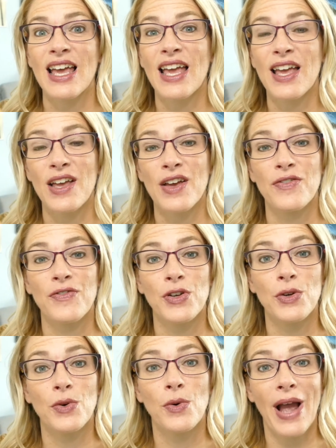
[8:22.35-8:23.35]
if
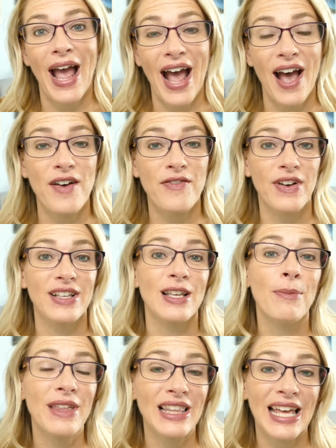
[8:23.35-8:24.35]
you have
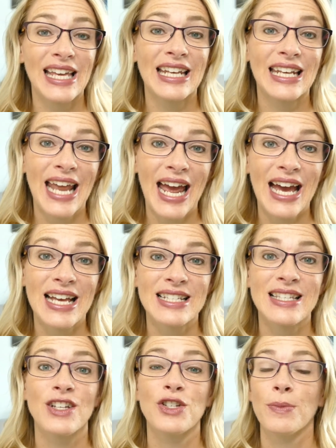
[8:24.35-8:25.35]
something like a
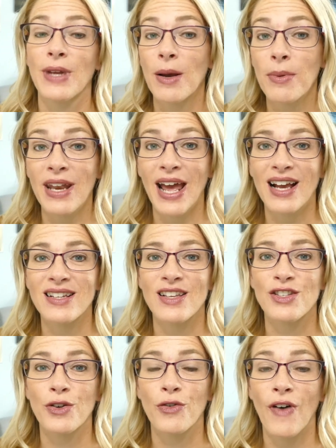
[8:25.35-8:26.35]
NAS to be able to
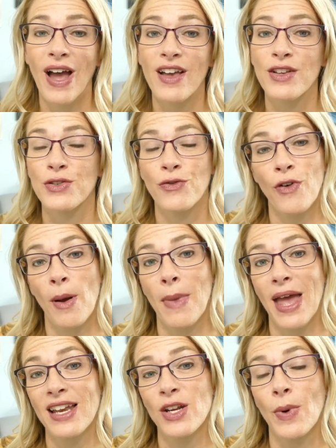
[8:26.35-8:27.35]
access your files from
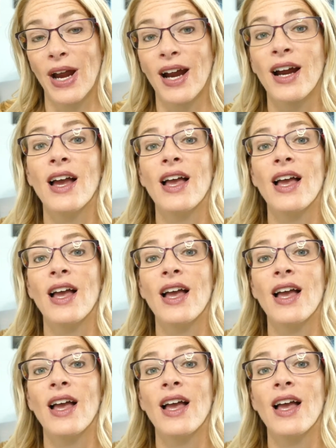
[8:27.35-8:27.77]
anywhere